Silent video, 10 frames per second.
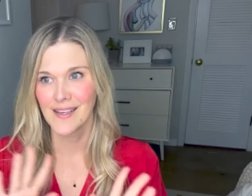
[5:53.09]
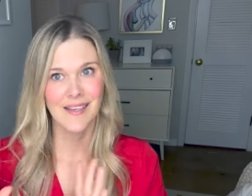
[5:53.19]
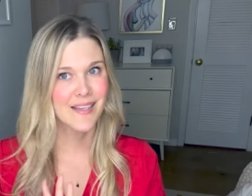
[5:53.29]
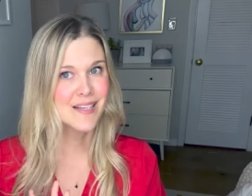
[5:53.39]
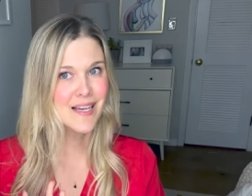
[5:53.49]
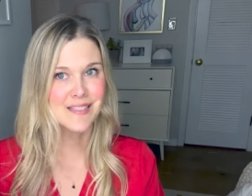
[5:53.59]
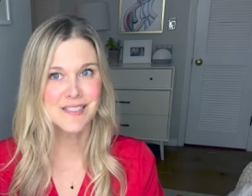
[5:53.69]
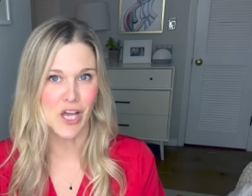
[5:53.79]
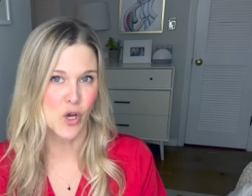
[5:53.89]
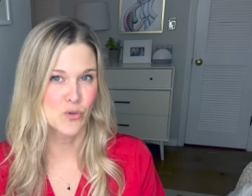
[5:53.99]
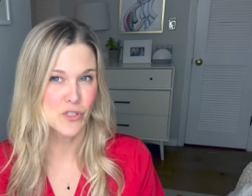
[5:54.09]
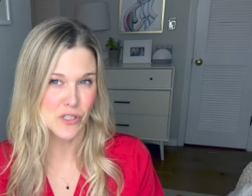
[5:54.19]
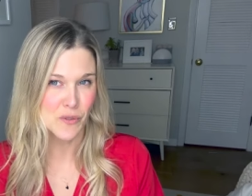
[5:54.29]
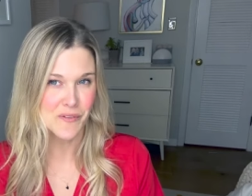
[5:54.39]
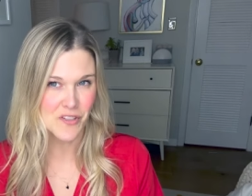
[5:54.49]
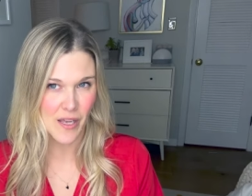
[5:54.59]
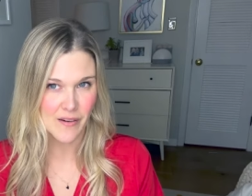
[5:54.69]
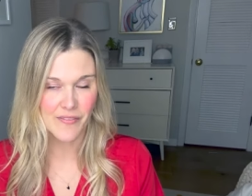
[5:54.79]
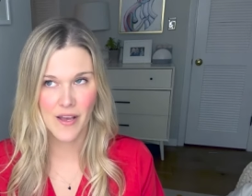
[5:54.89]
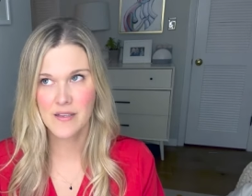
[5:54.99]
It has its own slew of side
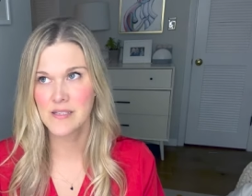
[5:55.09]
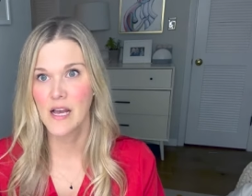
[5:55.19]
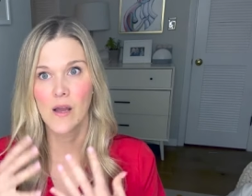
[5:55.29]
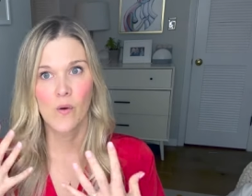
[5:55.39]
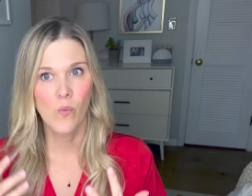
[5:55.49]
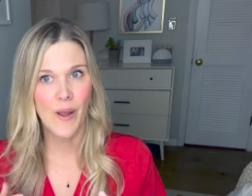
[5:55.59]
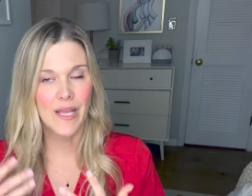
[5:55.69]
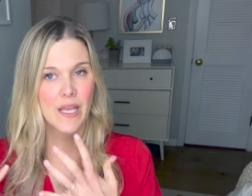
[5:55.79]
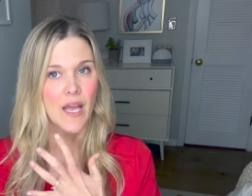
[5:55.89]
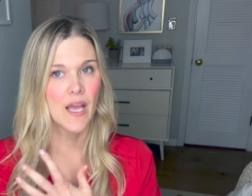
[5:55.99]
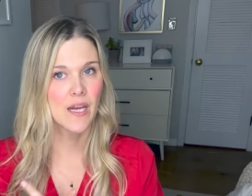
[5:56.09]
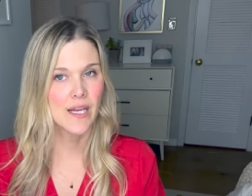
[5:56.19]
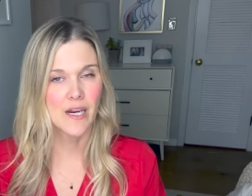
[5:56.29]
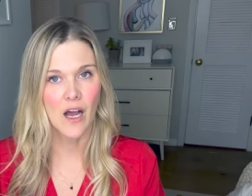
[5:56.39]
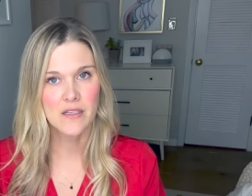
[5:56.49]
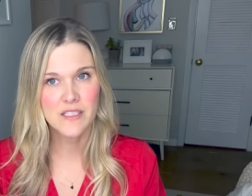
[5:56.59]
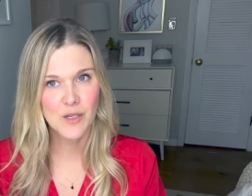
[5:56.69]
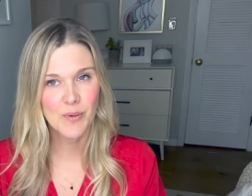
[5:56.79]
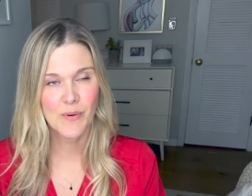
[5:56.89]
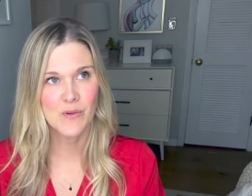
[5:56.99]
effects, weight gain, and
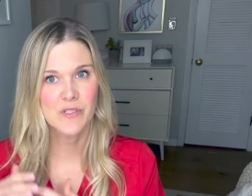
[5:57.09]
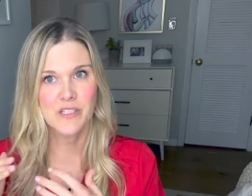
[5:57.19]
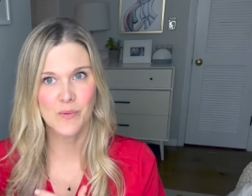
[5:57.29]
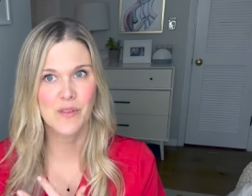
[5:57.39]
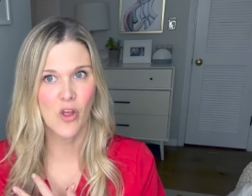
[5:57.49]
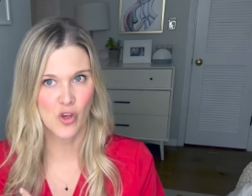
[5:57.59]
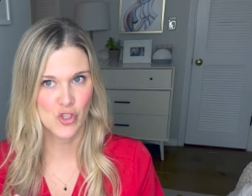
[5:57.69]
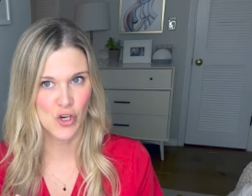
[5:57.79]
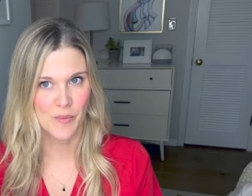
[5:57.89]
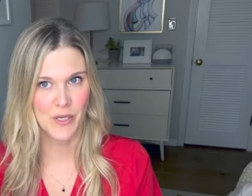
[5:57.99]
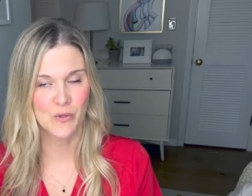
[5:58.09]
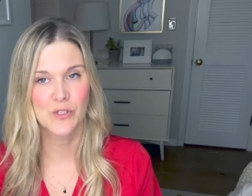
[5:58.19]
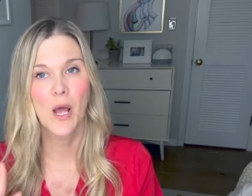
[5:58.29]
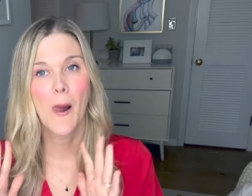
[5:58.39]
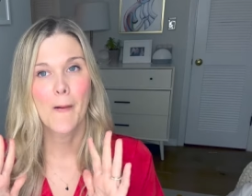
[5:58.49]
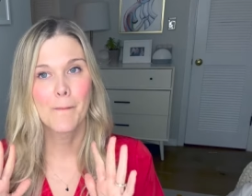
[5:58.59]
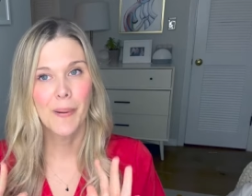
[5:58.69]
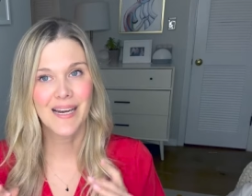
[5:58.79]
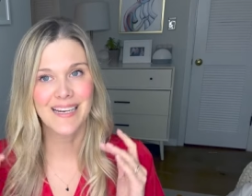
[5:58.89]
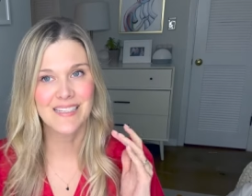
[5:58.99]
osteoporosis with long term use.
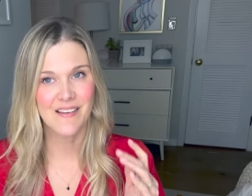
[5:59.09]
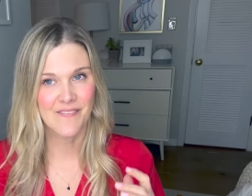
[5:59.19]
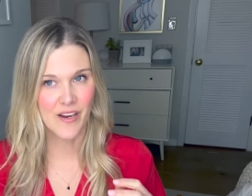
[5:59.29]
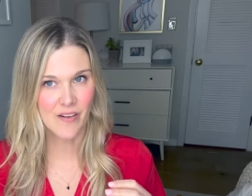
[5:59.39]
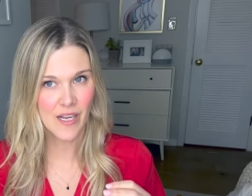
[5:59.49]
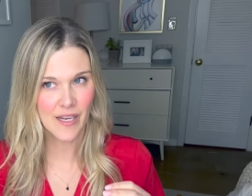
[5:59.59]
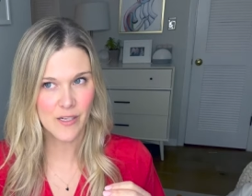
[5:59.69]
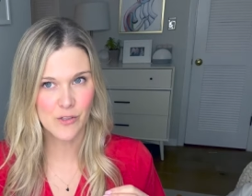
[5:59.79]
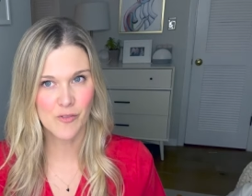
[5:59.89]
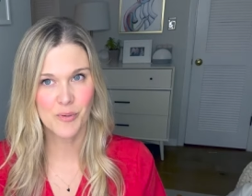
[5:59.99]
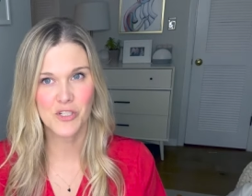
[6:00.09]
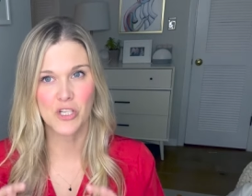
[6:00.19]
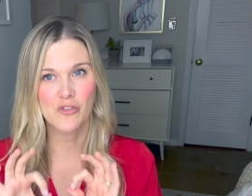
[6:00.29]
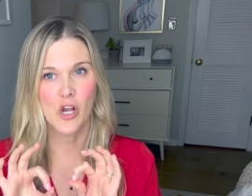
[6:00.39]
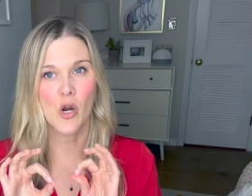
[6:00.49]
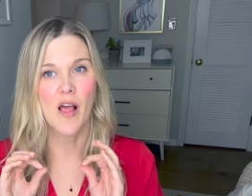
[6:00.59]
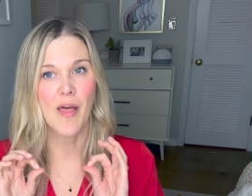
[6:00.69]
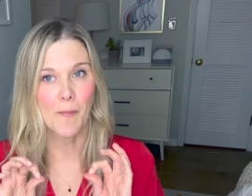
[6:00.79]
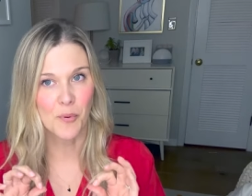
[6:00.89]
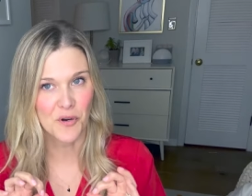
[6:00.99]
But it is a very high dose of progesterone
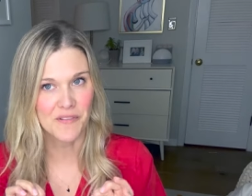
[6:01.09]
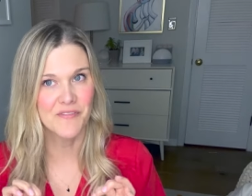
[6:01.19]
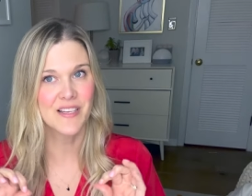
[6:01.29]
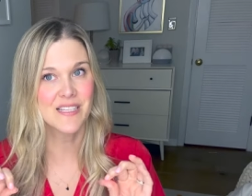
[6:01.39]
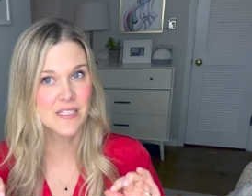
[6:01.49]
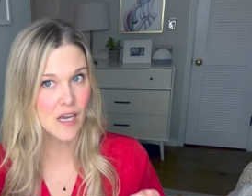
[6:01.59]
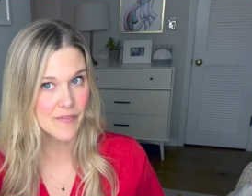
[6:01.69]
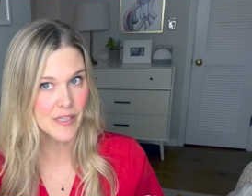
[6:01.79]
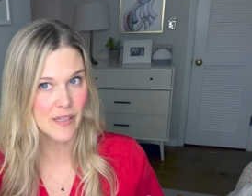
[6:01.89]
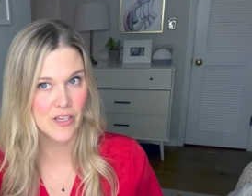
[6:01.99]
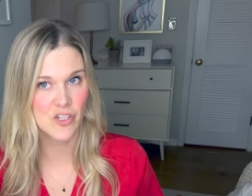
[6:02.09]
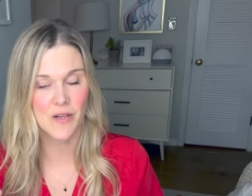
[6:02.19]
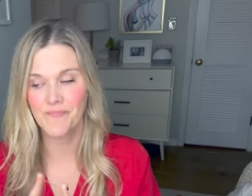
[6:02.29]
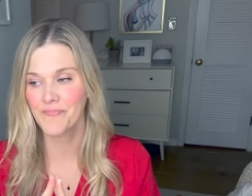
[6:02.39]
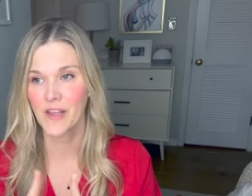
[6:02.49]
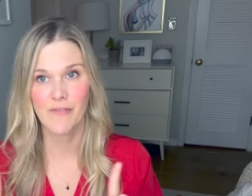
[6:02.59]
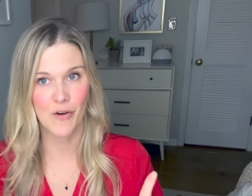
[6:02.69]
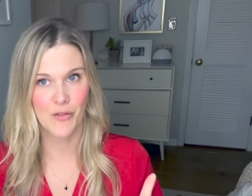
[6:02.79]
that prevents ovulation for